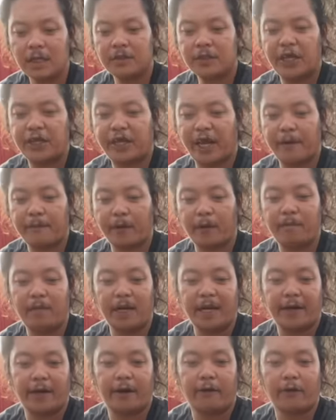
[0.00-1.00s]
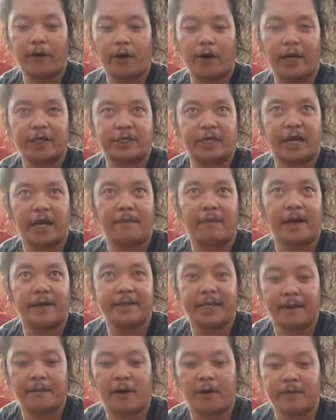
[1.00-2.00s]
They came from Baler Aurora, Sierra
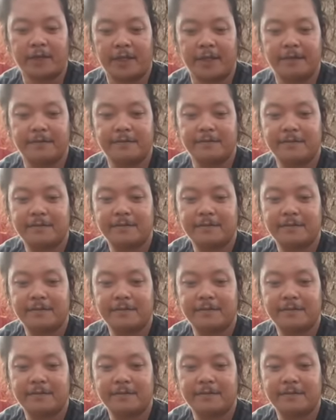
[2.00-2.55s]
Madre Mountain.